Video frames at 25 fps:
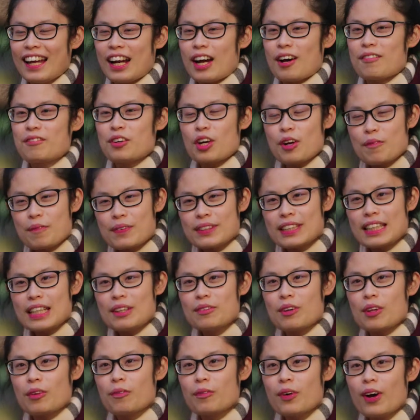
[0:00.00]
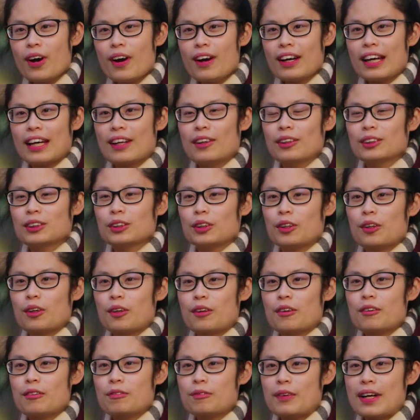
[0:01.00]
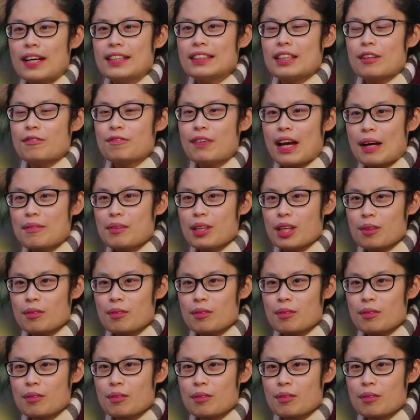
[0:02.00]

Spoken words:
and I'm very busy with work and also friends and family